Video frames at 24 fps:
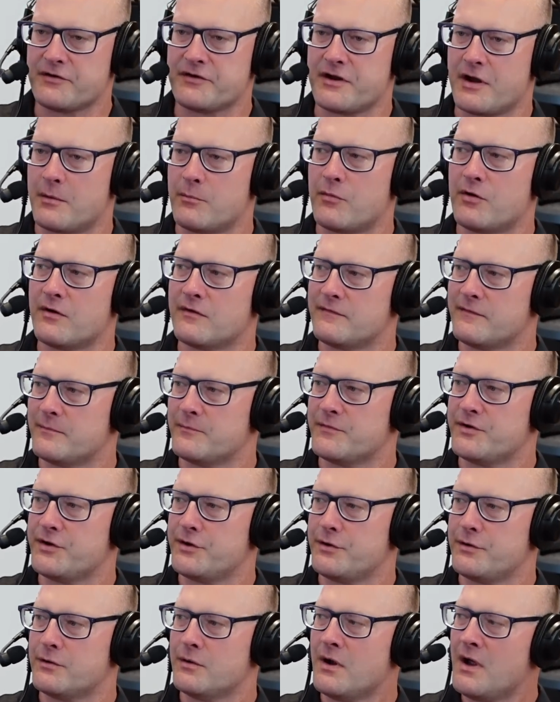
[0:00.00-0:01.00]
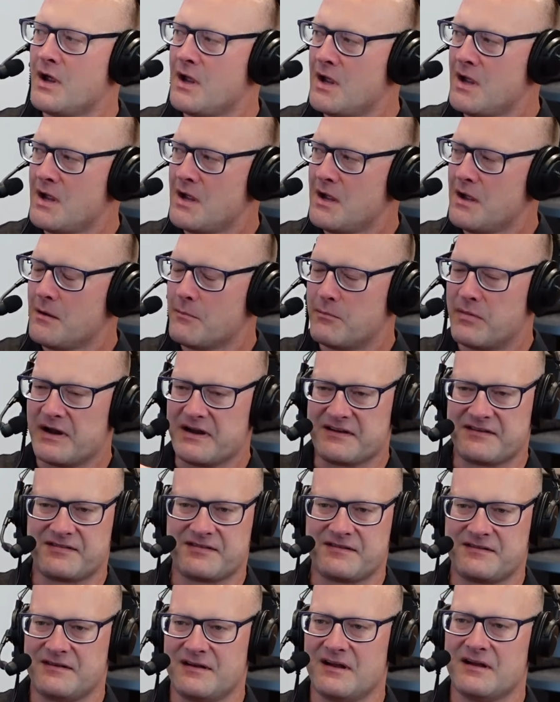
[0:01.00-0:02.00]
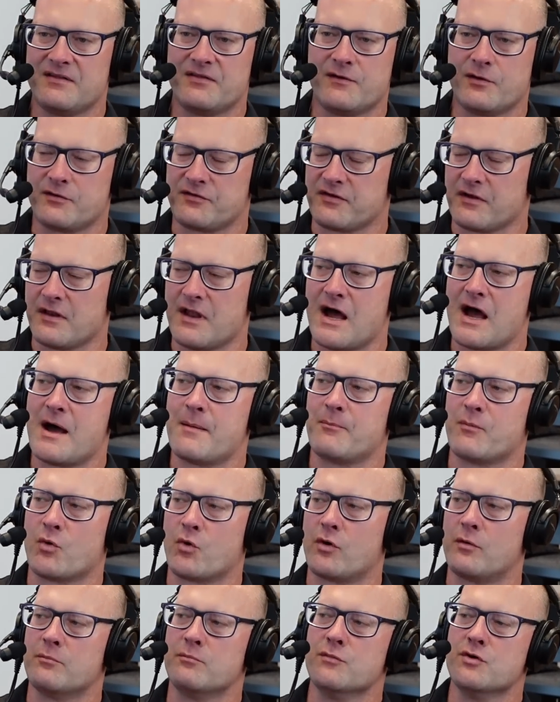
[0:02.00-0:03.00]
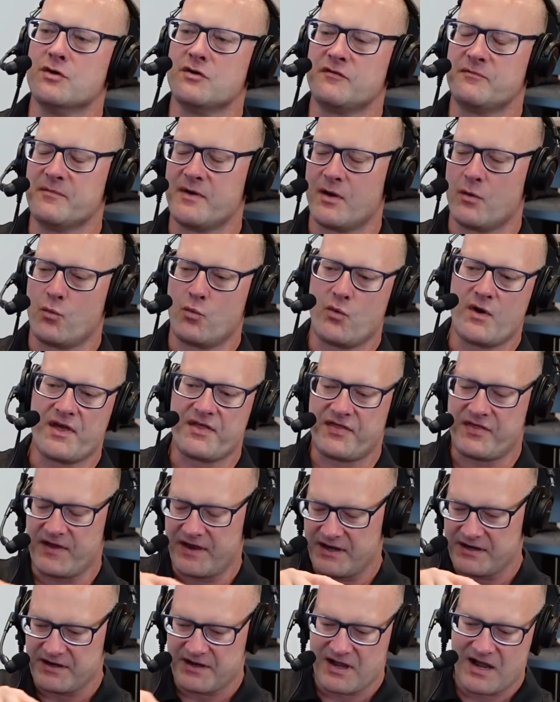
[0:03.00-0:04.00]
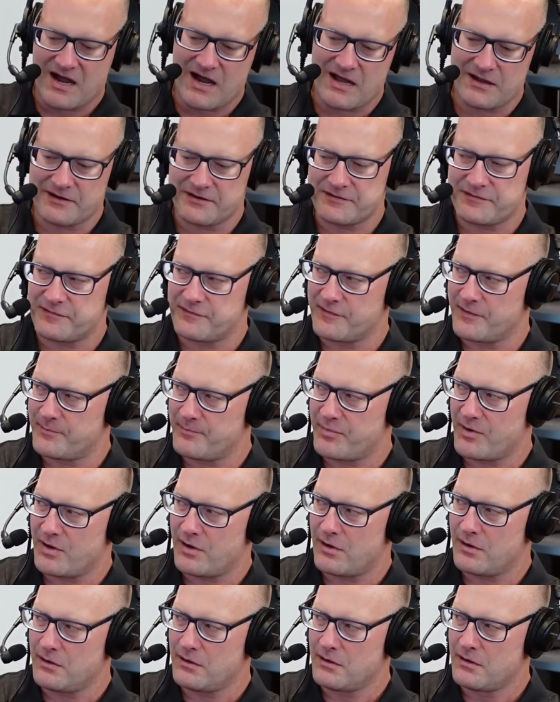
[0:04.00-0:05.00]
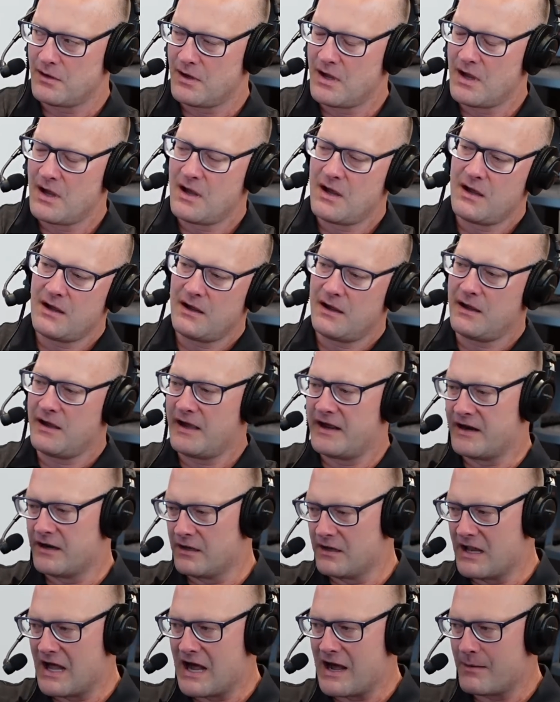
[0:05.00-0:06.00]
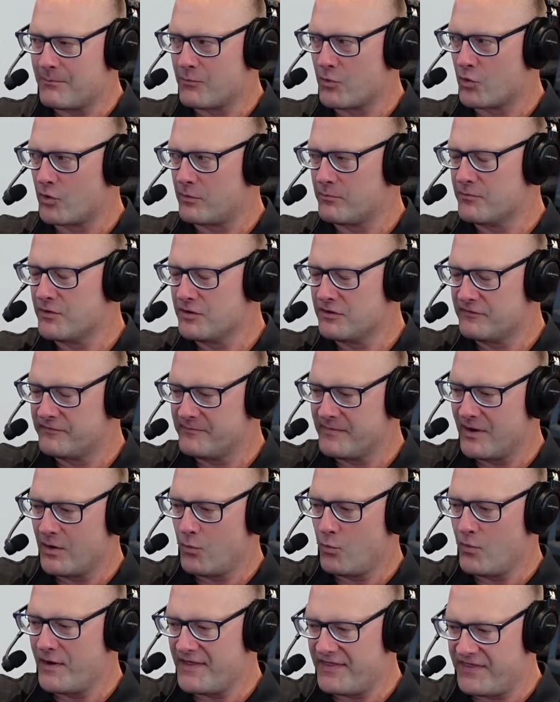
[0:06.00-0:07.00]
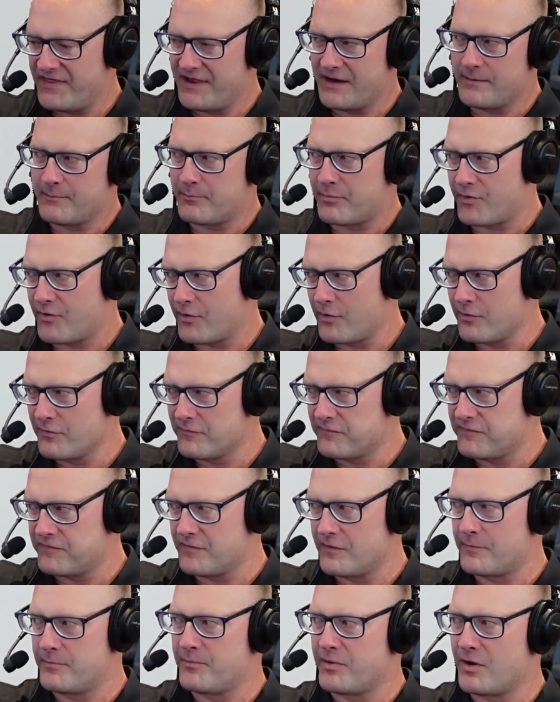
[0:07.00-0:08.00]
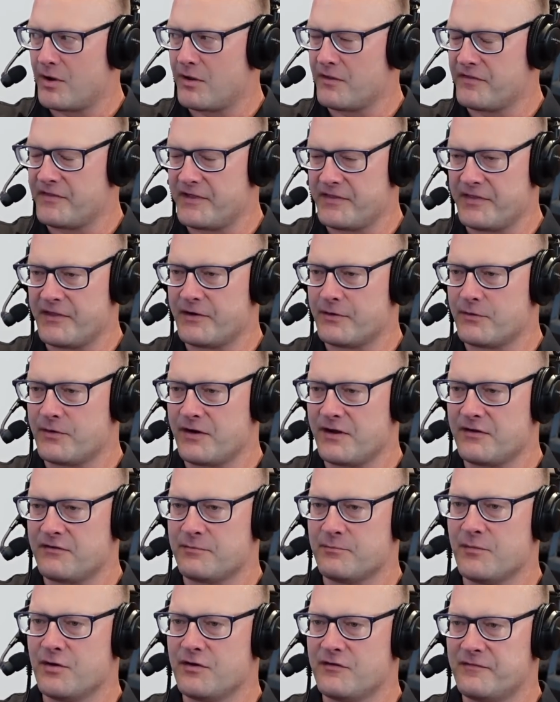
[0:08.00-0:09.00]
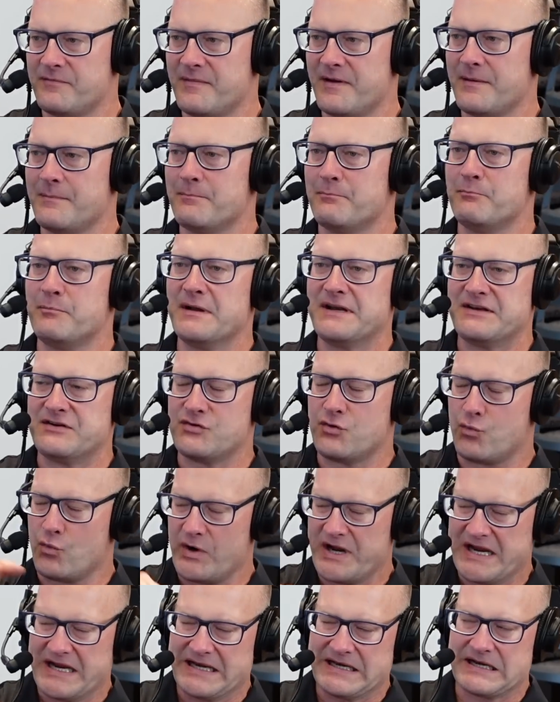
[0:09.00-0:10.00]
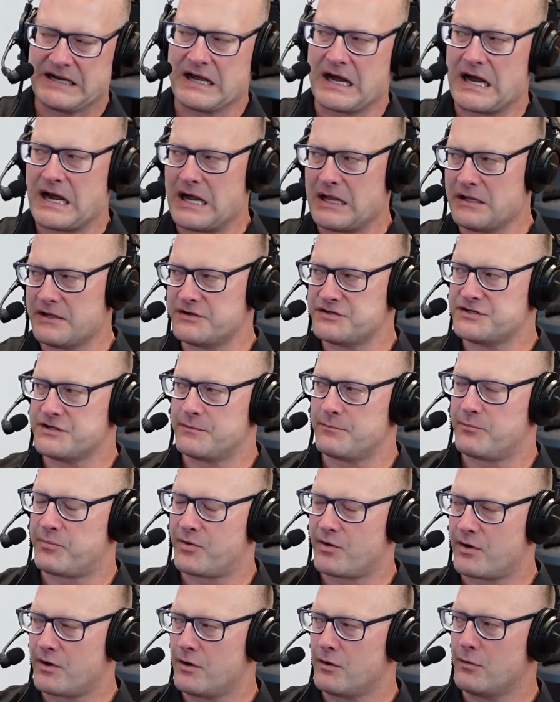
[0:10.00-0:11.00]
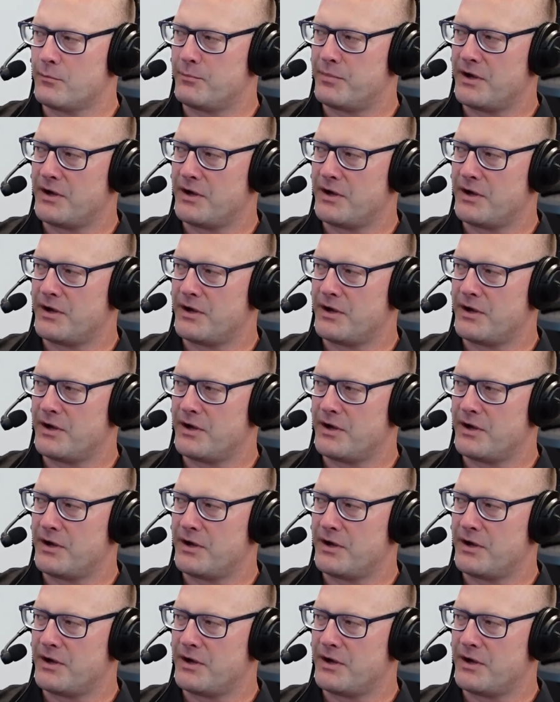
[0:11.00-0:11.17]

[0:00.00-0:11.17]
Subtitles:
A number of them do, but there's a lot more movement within college football and a lot more movement within pro football than there is movement between college and pro.